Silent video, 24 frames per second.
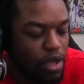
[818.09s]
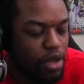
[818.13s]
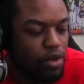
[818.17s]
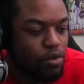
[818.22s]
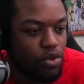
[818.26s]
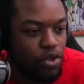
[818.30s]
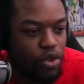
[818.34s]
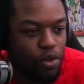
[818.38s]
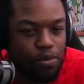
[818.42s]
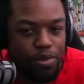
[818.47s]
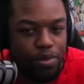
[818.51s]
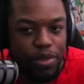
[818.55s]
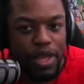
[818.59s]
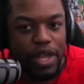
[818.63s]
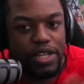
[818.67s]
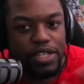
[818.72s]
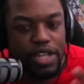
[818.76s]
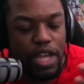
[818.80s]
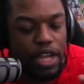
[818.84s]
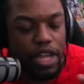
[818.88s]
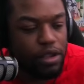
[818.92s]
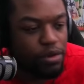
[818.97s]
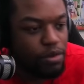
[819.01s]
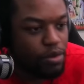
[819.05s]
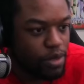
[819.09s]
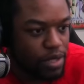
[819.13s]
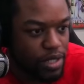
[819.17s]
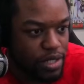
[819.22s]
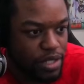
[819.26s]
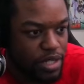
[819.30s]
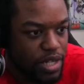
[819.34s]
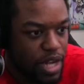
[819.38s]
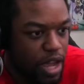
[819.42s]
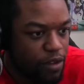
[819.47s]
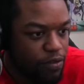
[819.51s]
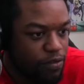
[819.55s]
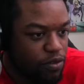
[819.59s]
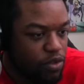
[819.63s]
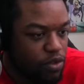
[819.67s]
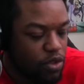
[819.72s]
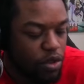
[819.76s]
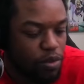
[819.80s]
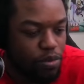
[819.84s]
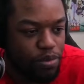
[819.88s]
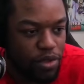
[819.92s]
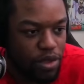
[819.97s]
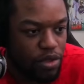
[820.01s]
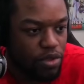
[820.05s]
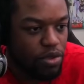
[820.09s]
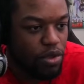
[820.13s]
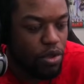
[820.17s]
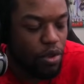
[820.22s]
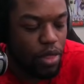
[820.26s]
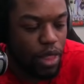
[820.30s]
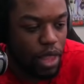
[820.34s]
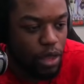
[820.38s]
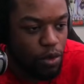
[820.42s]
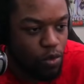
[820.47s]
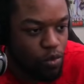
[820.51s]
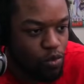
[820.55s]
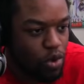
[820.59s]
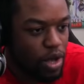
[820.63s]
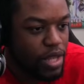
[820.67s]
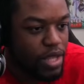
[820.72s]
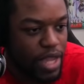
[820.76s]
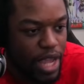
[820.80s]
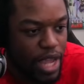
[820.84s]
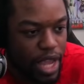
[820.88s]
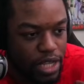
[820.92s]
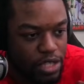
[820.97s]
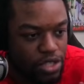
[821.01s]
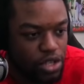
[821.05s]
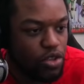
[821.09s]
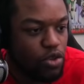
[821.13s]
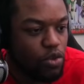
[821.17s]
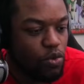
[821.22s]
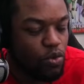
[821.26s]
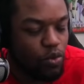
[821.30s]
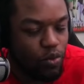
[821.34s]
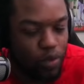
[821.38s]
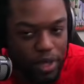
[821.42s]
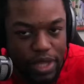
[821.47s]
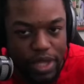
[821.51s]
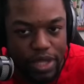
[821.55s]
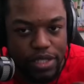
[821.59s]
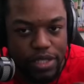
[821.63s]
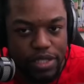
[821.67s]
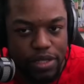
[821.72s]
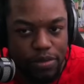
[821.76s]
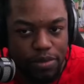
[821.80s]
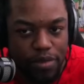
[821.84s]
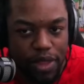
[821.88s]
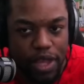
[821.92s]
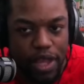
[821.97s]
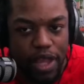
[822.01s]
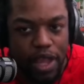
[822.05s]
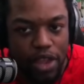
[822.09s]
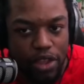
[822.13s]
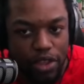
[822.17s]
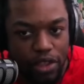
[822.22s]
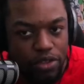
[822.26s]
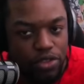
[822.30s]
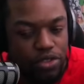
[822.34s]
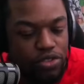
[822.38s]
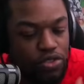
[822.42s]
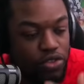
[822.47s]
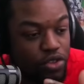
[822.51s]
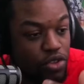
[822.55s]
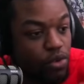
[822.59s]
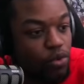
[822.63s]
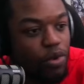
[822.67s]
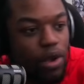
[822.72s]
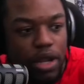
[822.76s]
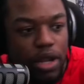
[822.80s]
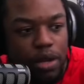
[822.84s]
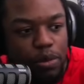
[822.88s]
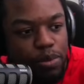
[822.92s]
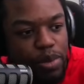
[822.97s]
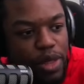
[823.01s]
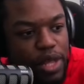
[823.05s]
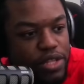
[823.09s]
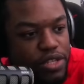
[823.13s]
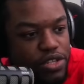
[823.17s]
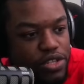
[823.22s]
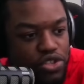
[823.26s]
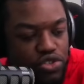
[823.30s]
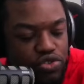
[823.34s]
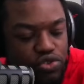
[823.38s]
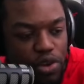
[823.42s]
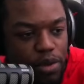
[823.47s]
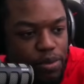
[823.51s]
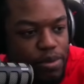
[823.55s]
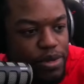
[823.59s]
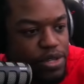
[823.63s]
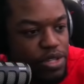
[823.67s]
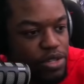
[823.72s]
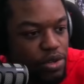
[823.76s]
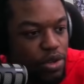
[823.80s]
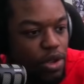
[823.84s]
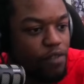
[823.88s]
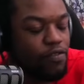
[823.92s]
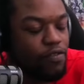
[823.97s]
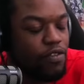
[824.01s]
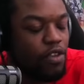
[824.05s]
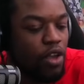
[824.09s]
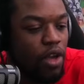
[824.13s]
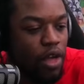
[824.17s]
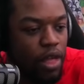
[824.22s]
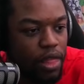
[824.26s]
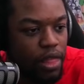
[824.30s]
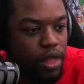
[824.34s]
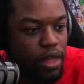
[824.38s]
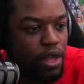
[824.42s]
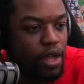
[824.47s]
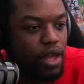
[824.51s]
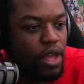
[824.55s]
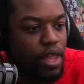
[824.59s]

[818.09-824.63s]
Will you play a deck with Jeff? Will you, you know, like, what decks are you willing to play? Are you, do you want to play Destroy but you don't have Null?